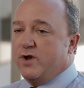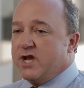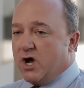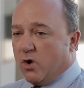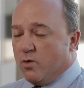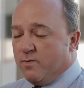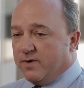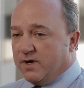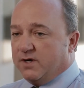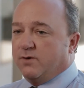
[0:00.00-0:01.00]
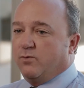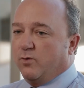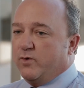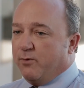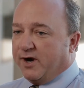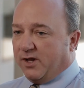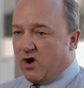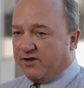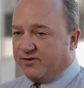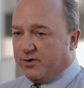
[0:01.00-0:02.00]
We know when we bring a
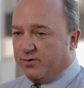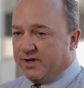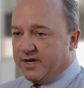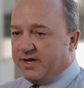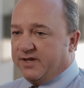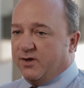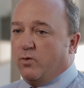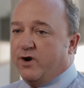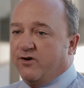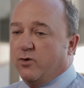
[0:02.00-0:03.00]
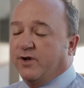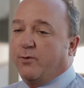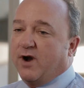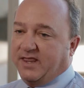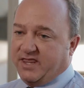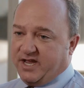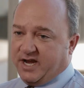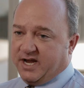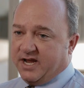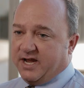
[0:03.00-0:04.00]
lawsuit that we are doing the right
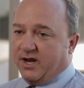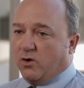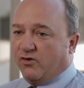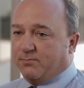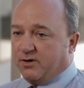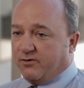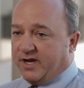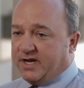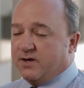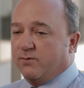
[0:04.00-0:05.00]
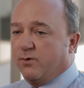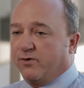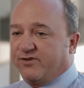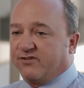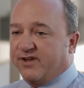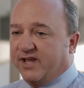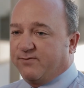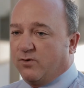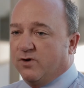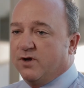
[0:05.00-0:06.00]
thing, and ultimately, when we're
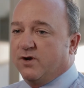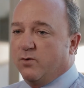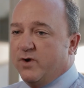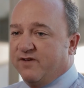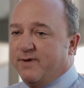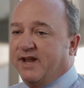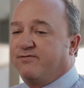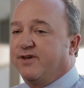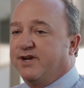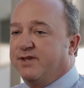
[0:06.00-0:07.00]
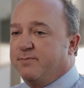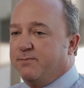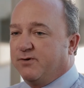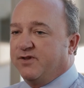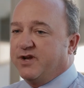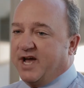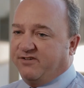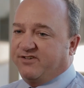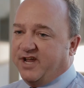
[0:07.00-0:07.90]
successful, we have benefited the people of the United